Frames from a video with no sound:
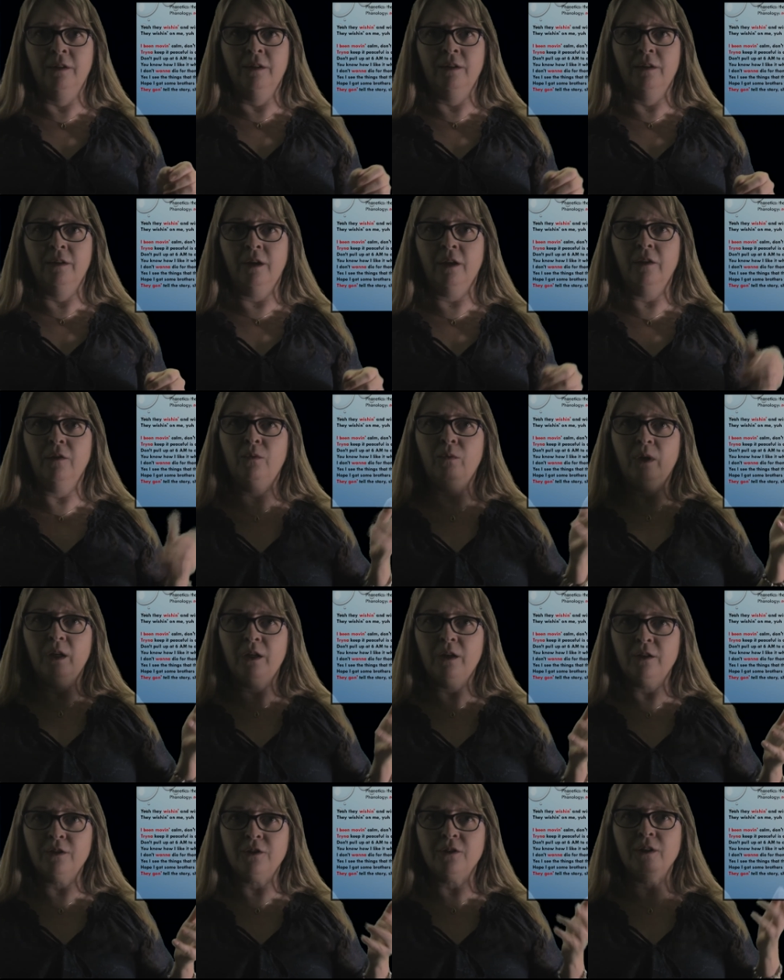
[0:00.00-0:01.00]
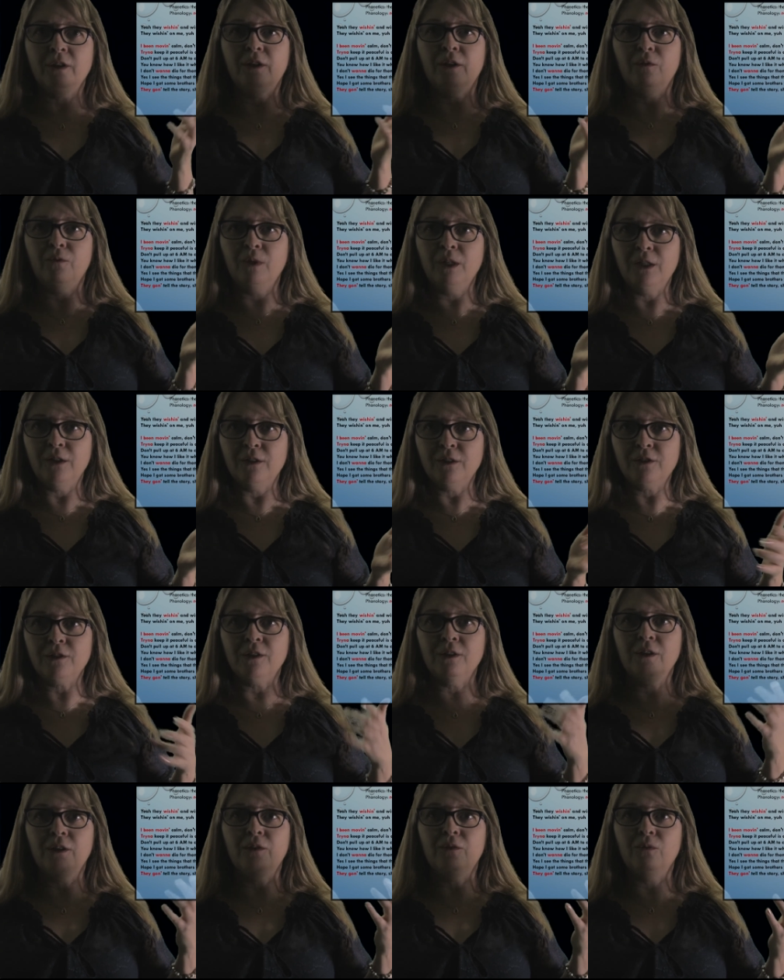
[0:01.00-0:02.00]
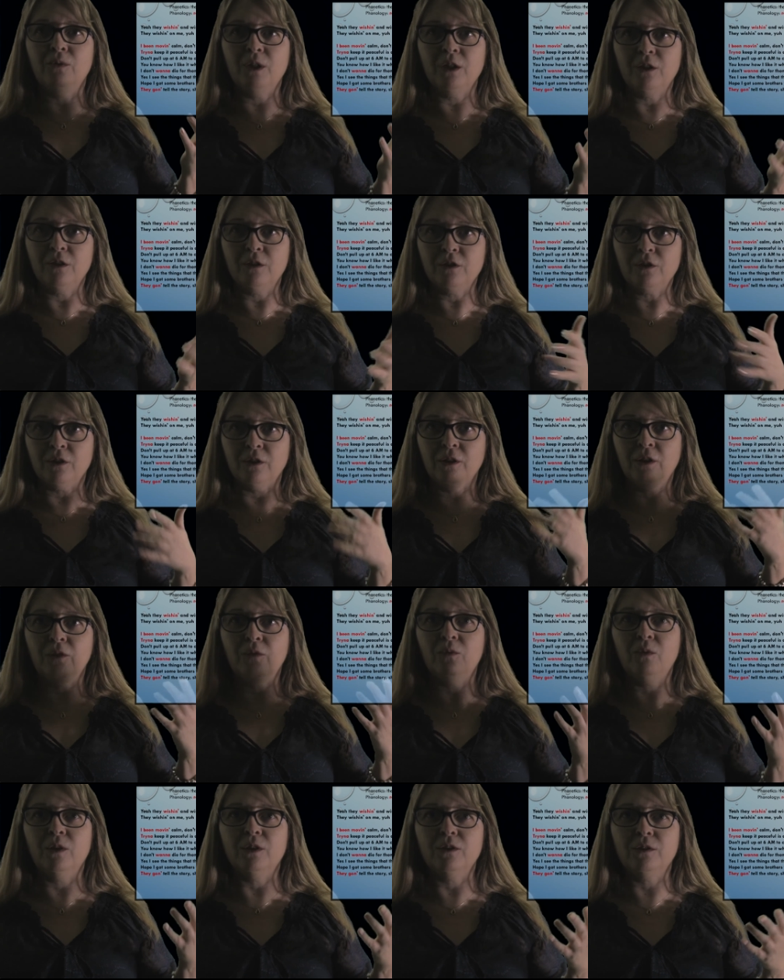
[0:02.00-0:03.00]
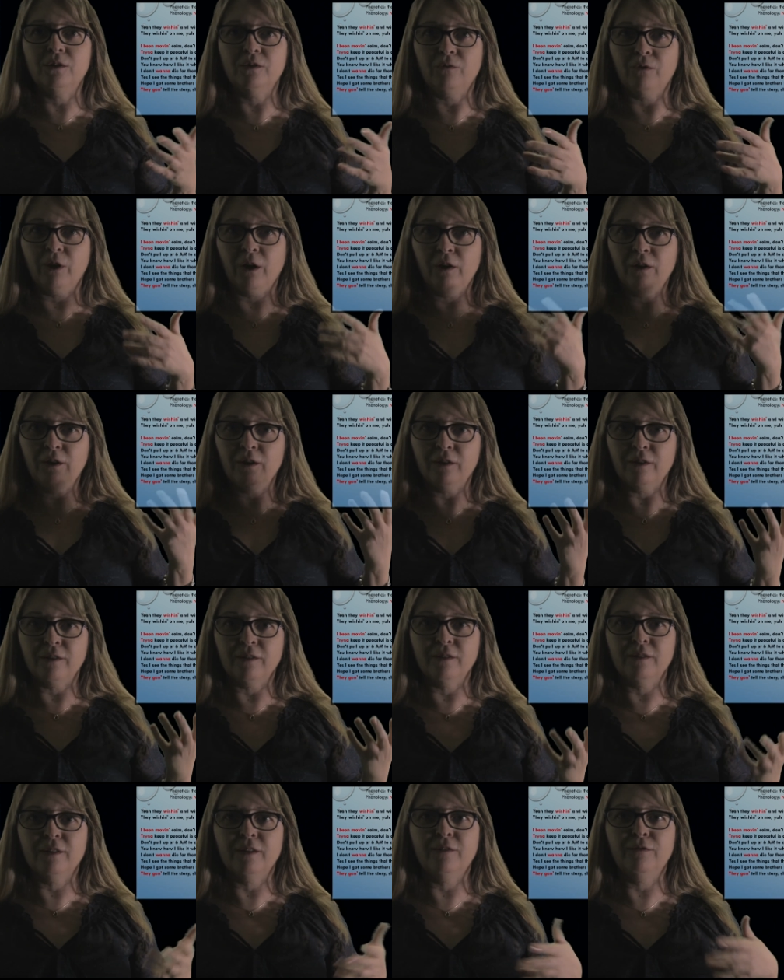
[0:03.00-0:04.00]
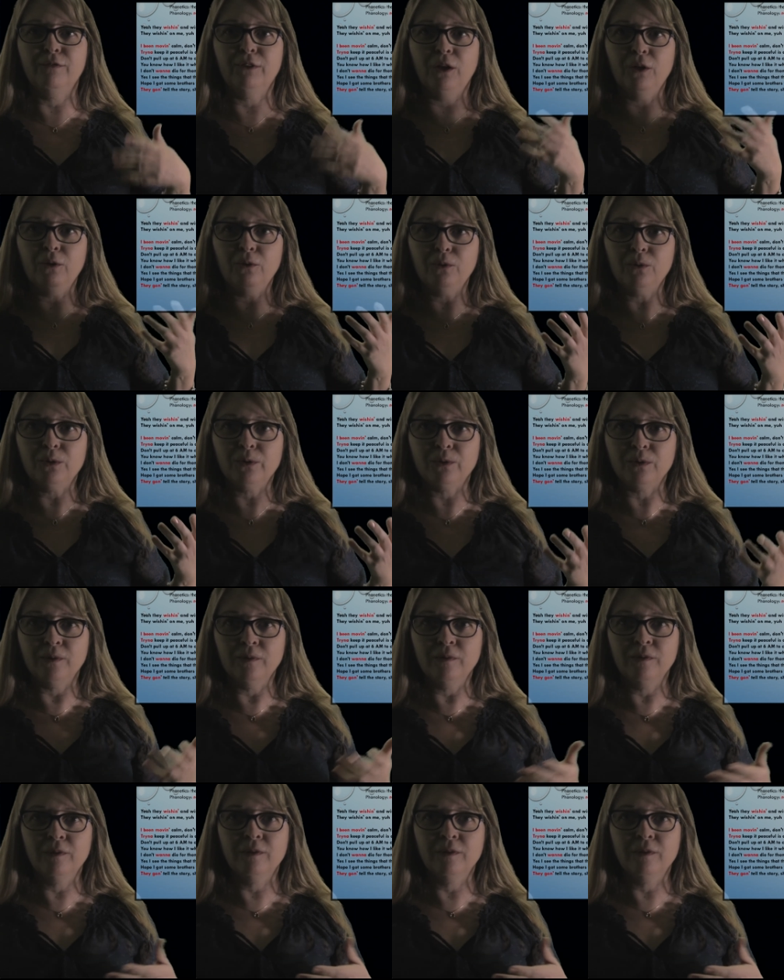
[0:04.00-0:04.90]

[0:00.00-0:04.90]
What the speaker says: Yeah, they're wishing and wishing and wishing and wishing, right? It flows.